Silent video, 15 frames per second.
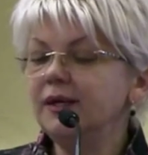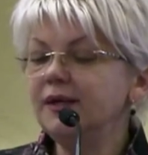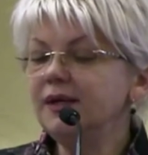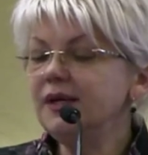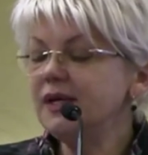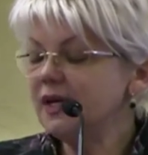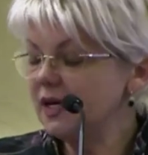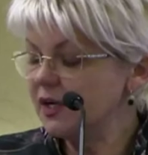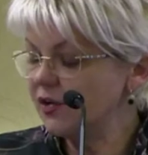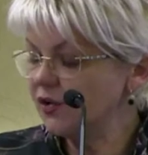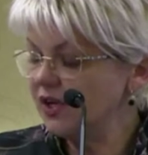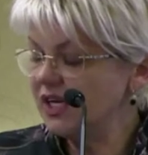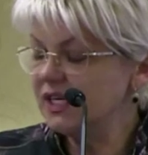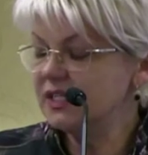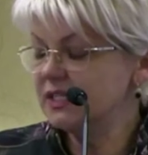
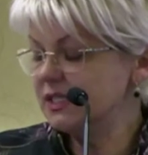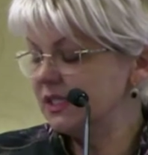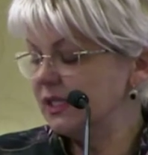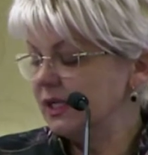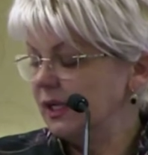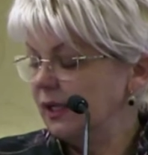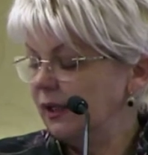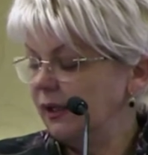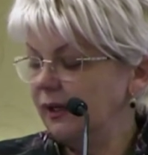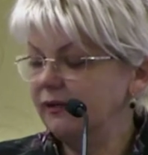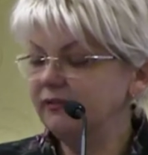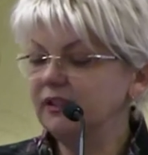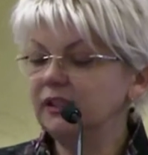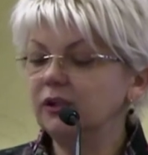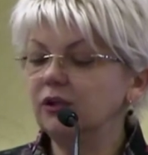increased
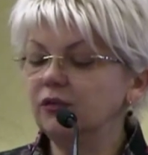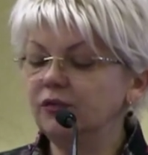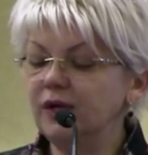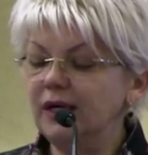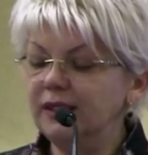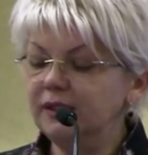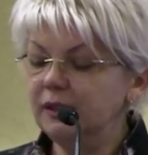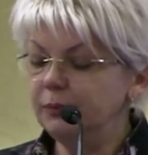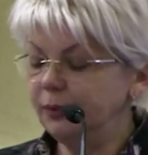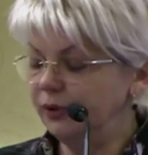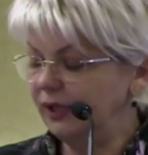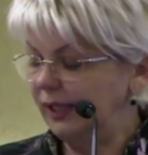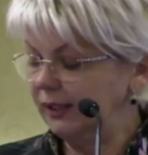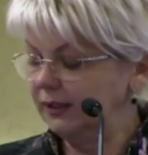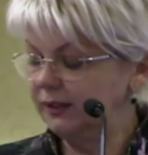level of
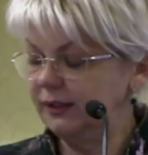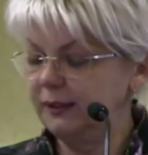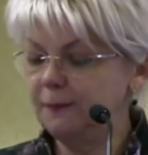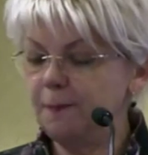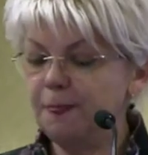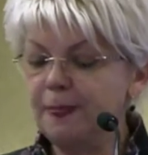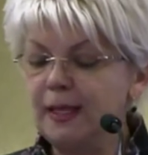adiponectin.